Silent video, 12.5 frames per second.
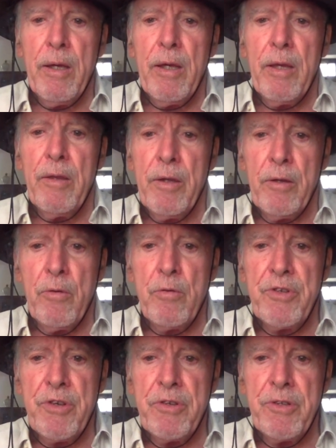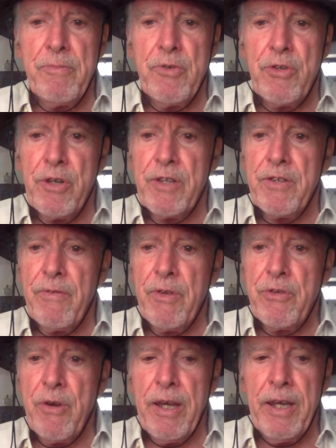There are also some tricks of
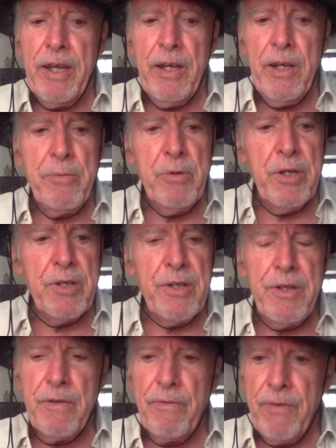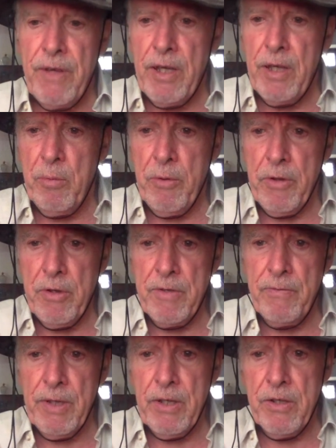the trade which interfere with those
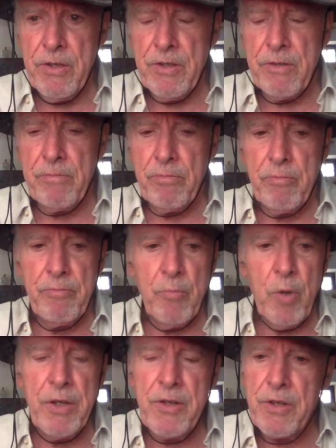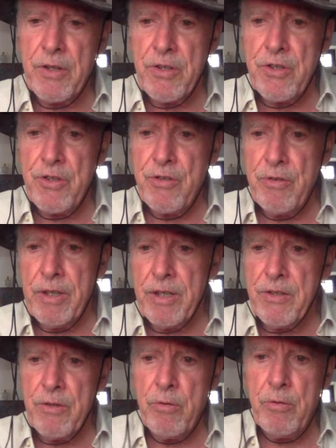figures. One such trick
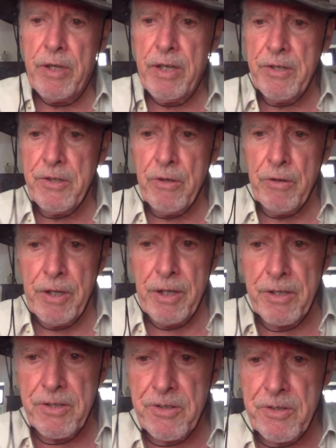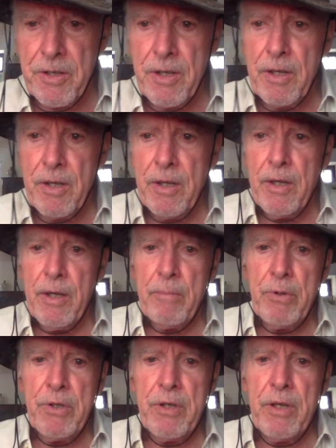is called hedonics,
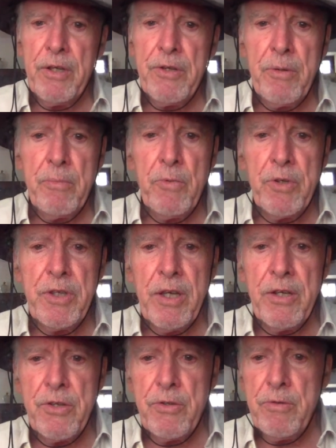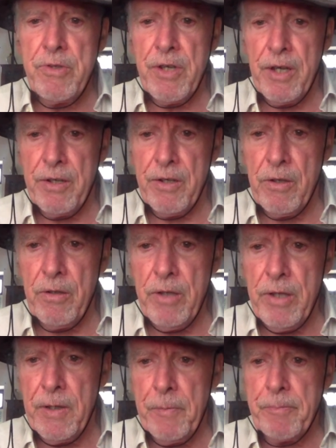but I don't want to get too technical
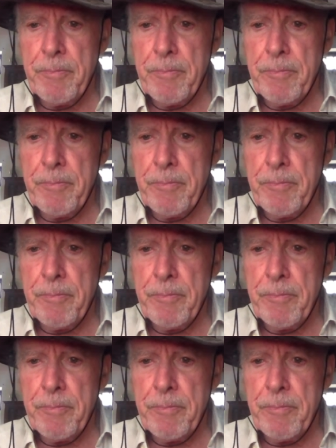here.